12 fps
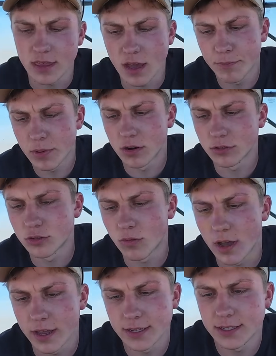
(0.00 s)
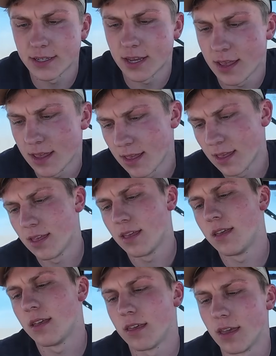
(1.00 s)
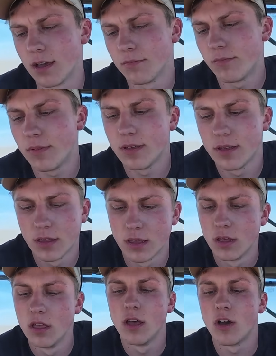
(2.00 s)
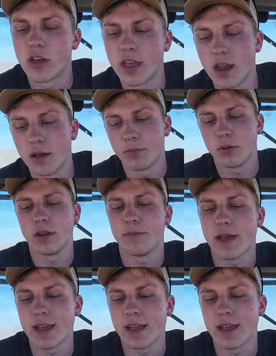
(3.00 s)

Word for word: The up arrow twice. Yep. Okay, now put it